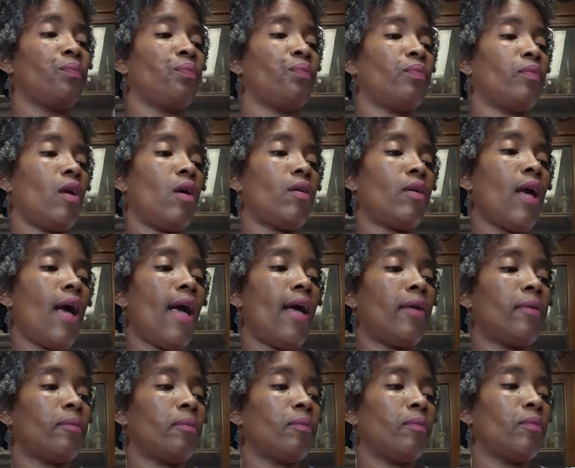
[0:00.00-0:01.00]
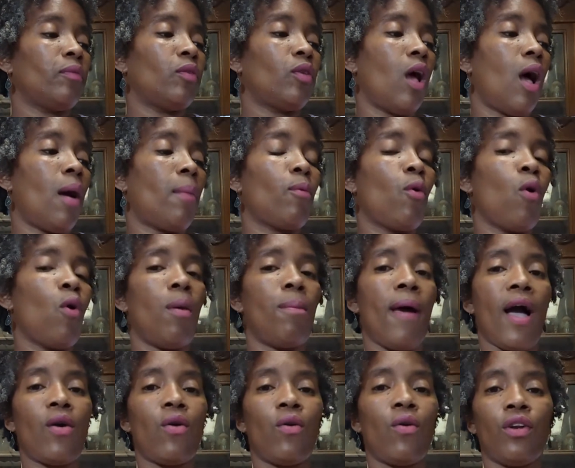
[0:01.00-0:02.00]
Okay, so I'm going
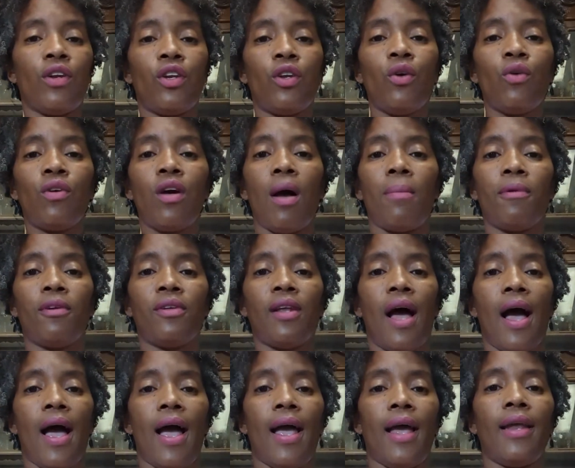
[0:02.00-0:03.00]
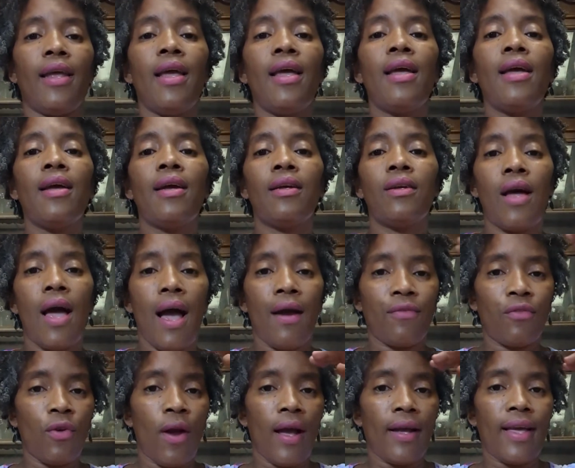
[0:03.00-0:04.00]
back on the cucumber diet
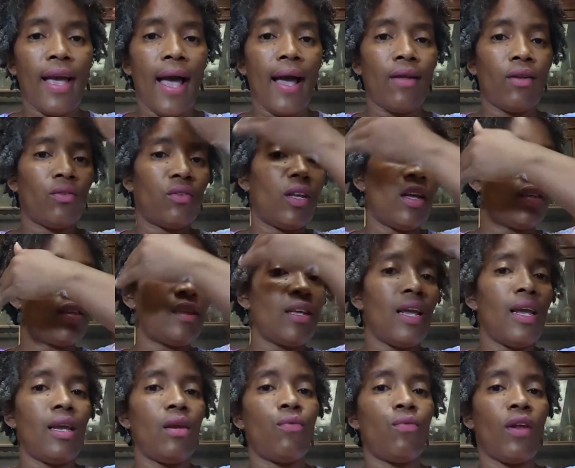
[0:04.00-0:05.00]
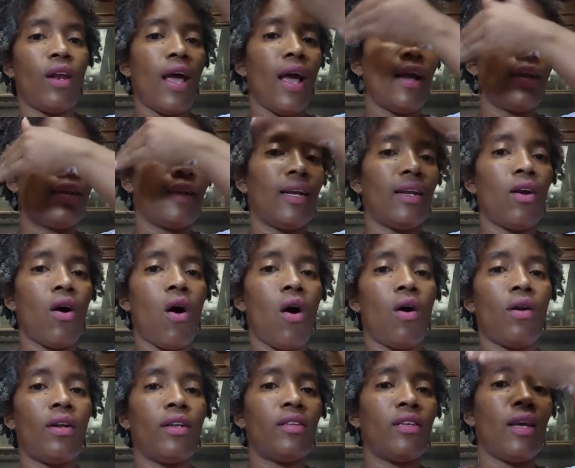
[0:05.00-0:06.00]
after I got this even. I had to get all
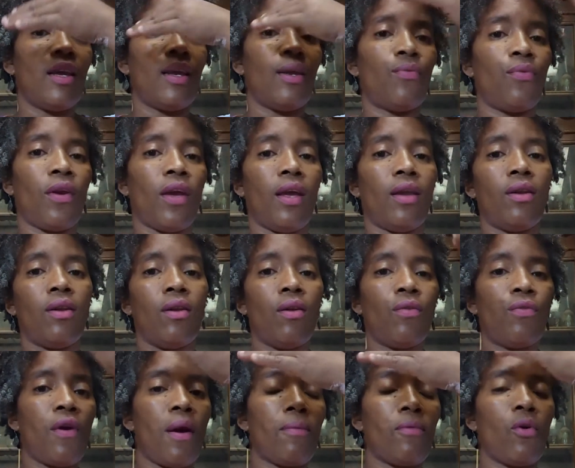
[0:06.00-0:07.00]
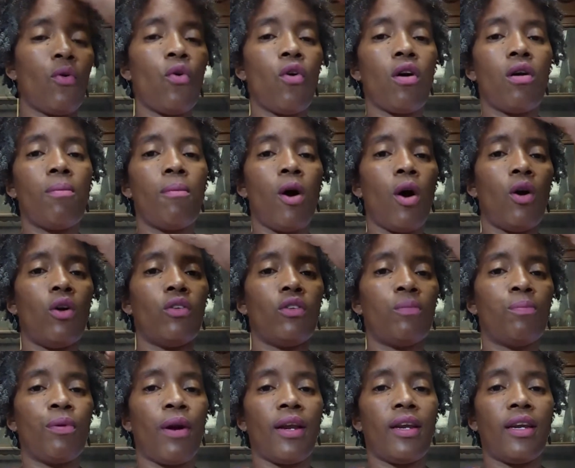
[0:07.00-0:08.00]
this even from the hormones
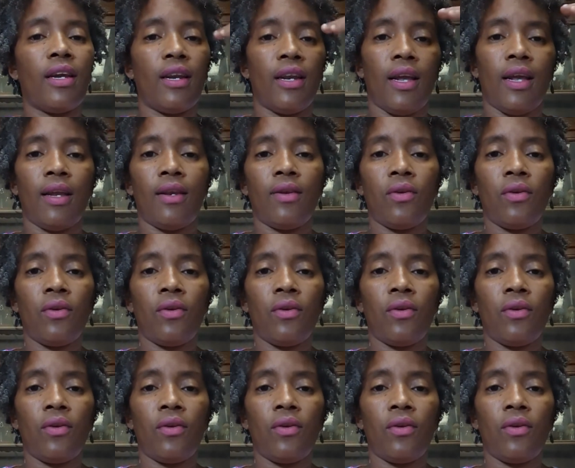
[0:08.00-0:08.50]
breaking it,